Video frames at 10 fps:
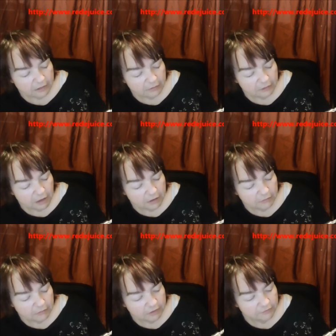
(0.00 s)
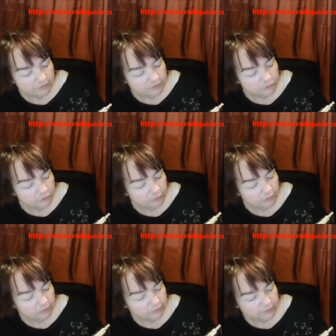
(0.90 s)
the locking ring feature
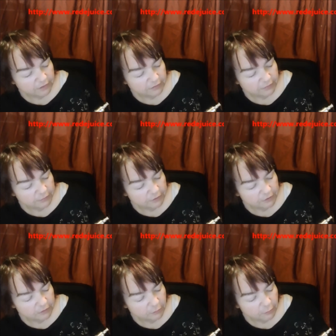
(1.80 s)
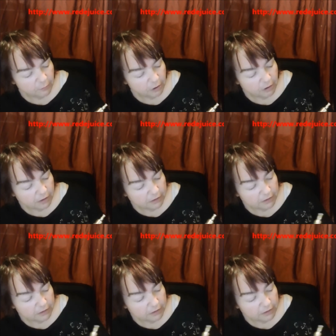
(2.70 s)
of this particular mod.